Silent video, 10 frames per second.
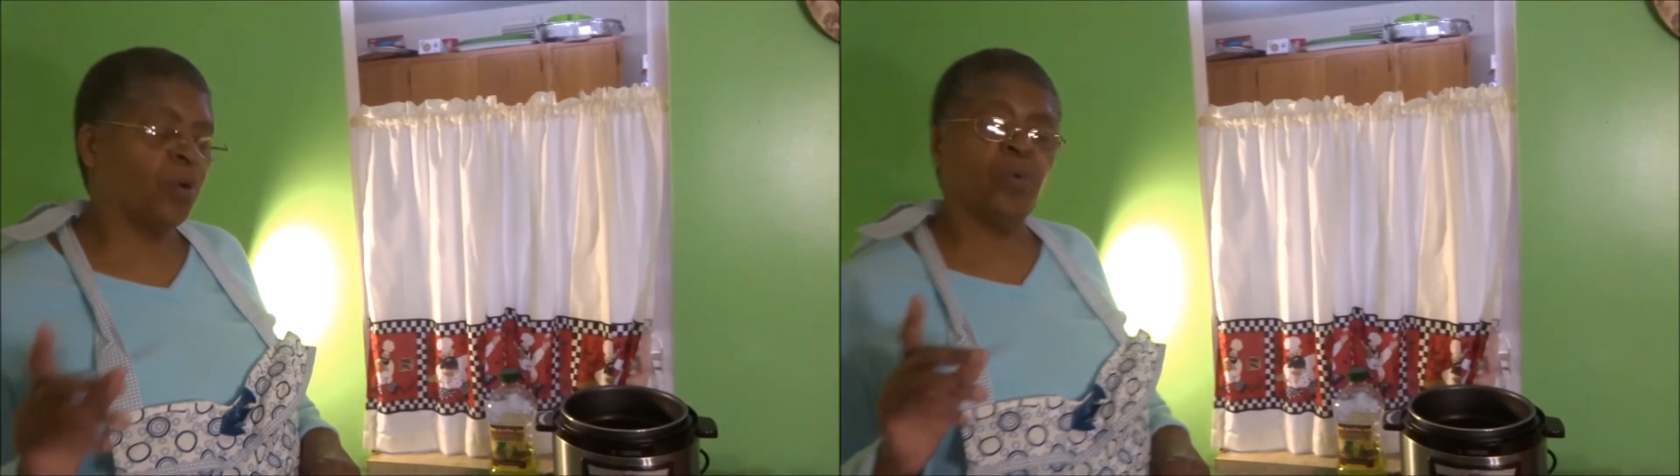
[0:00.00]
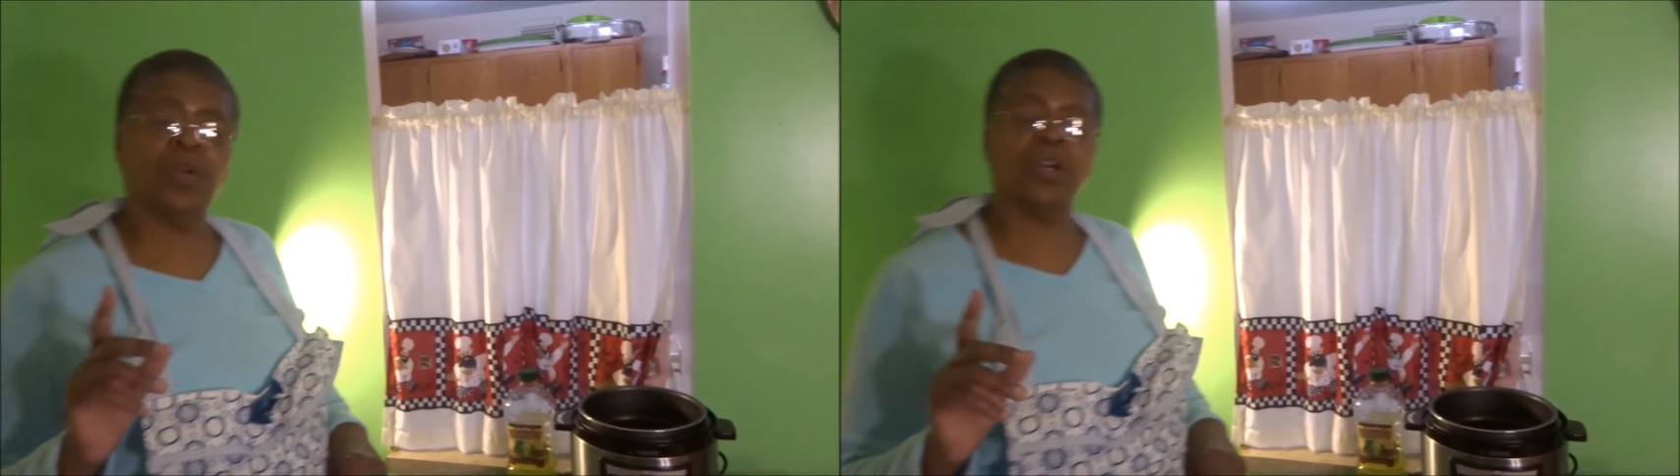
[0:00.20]

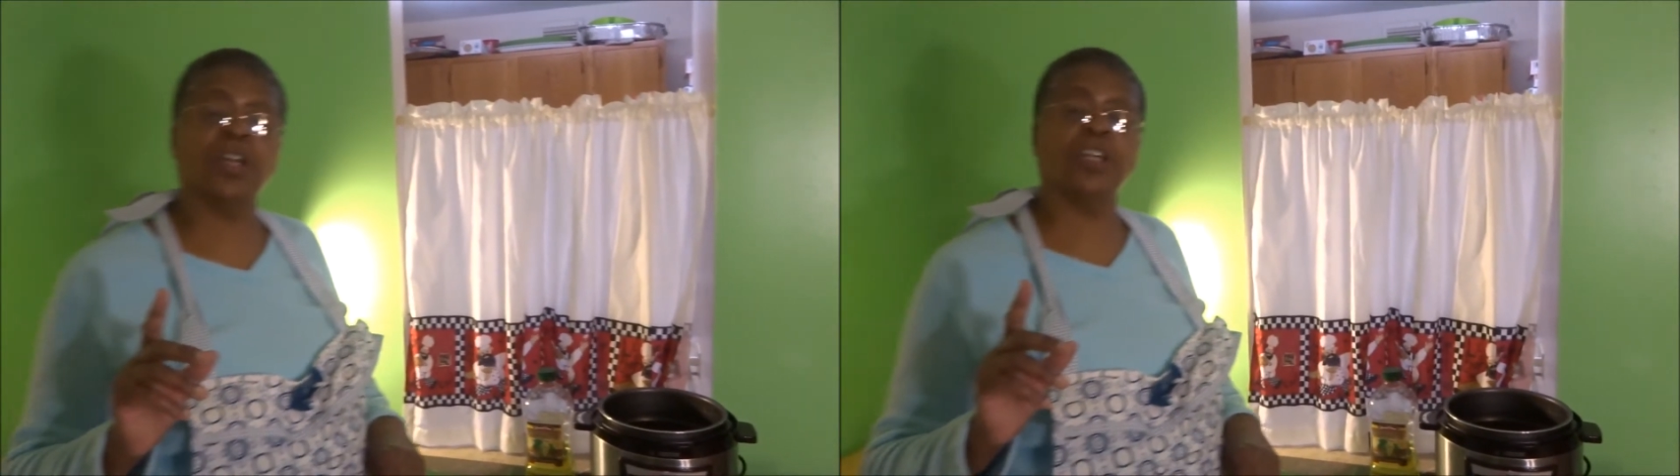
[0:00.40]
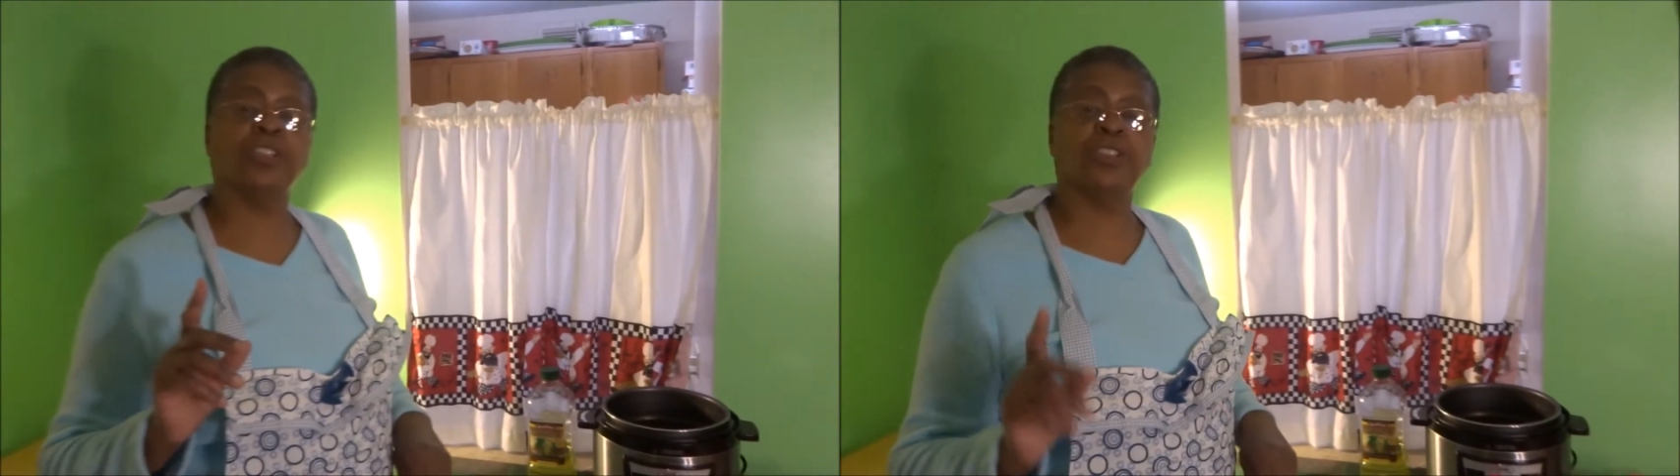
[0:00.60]
we're
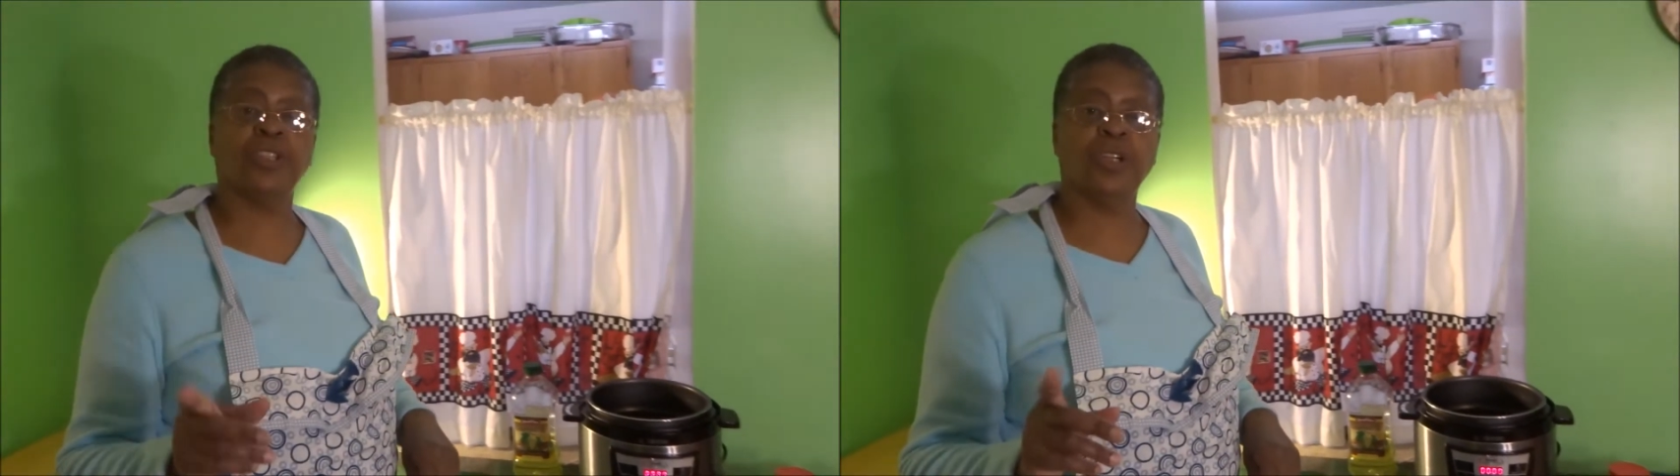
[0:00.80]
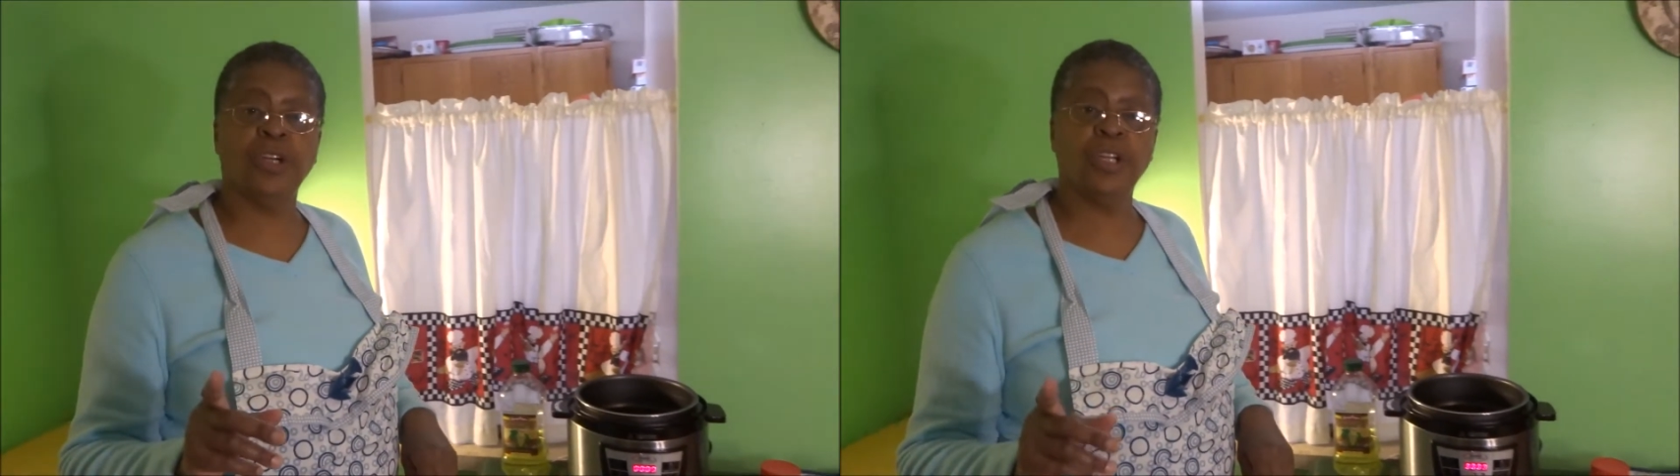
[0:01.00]
gonna
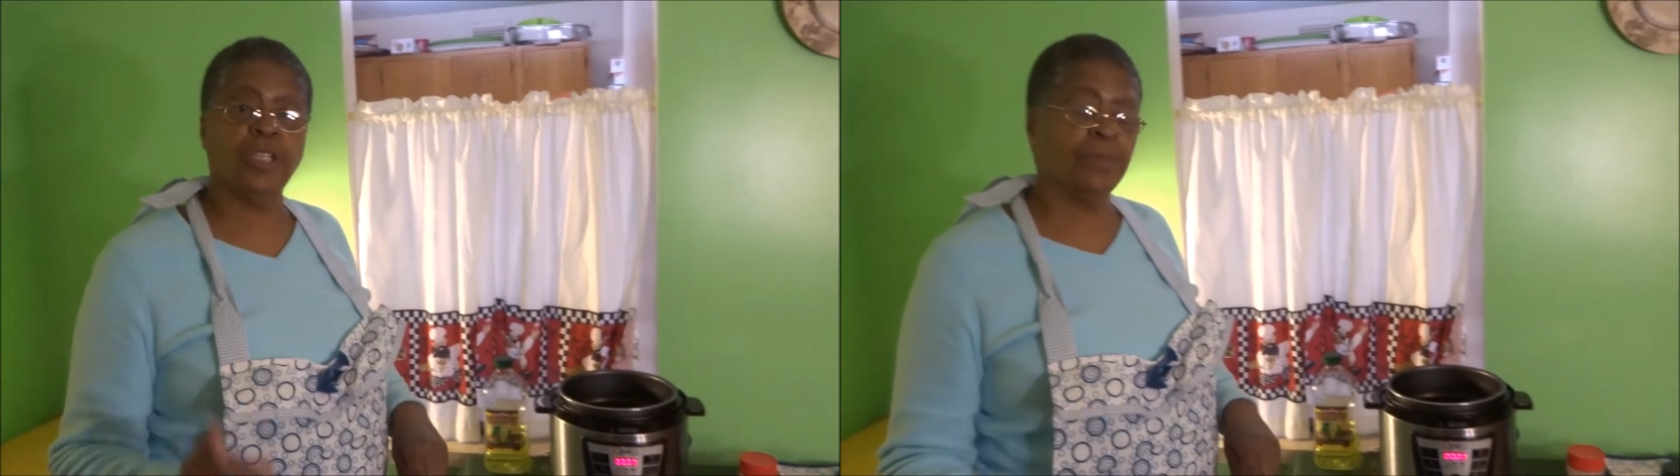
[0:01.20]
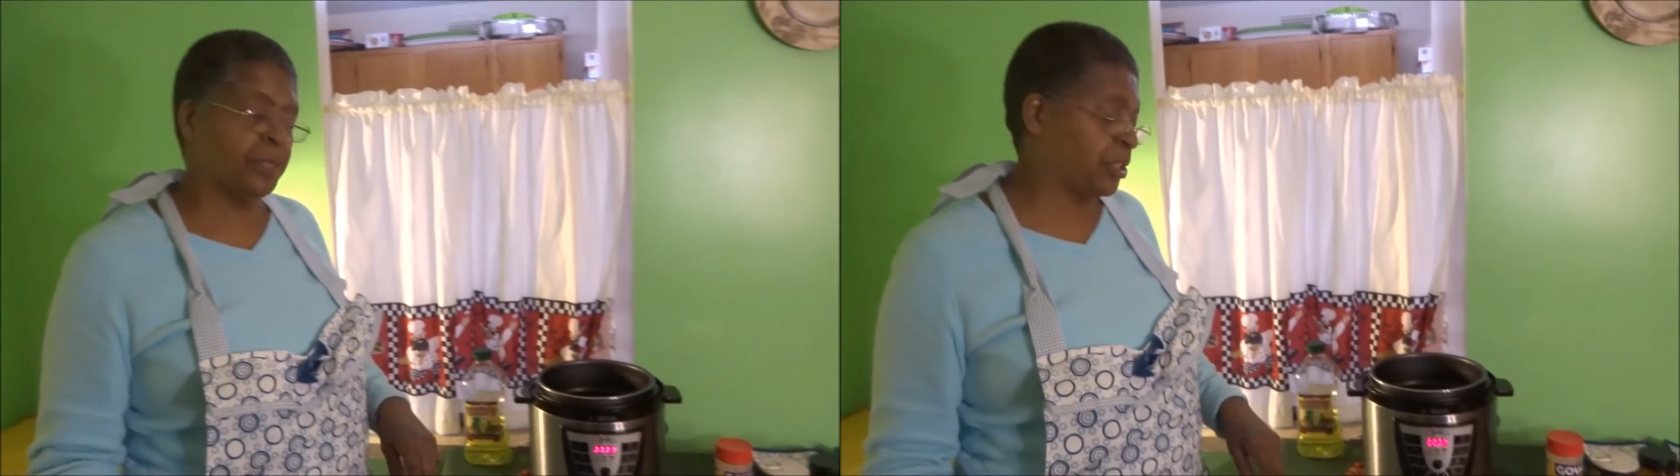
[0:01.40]
turn
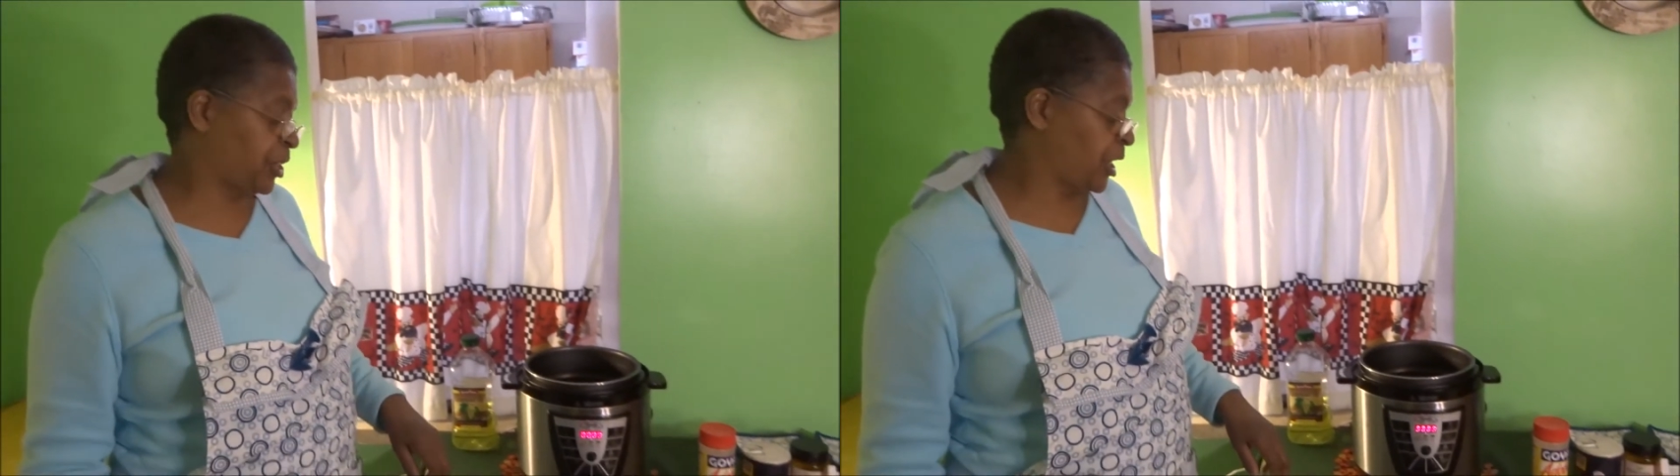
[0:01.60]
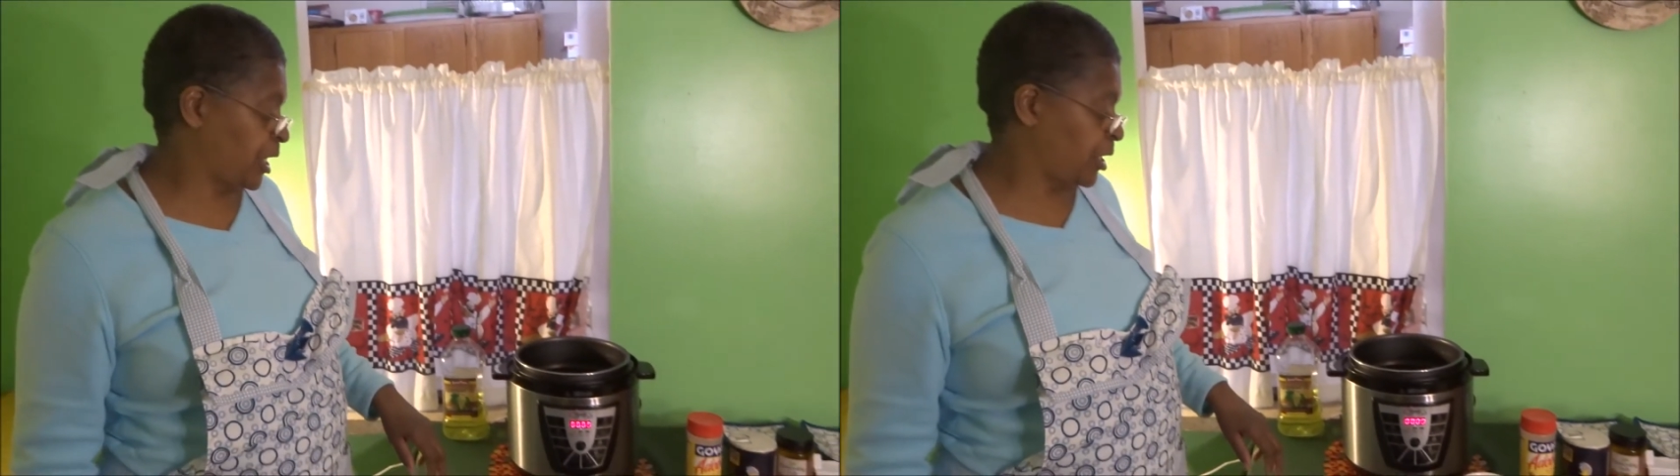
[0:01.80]
the
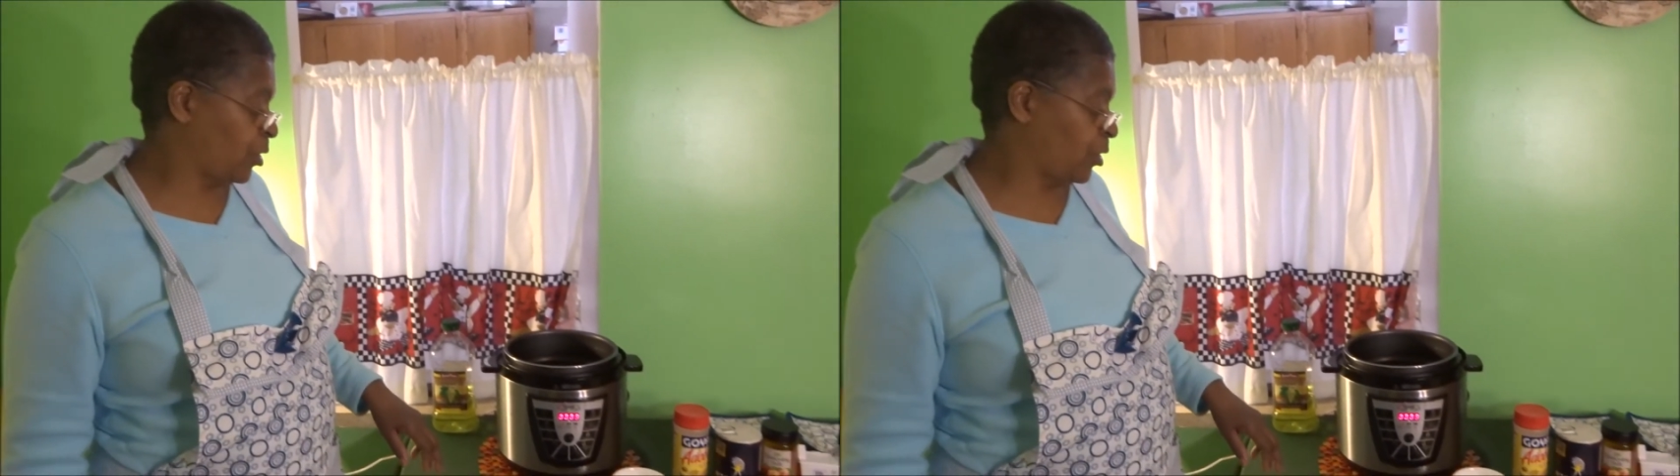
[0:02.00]
machine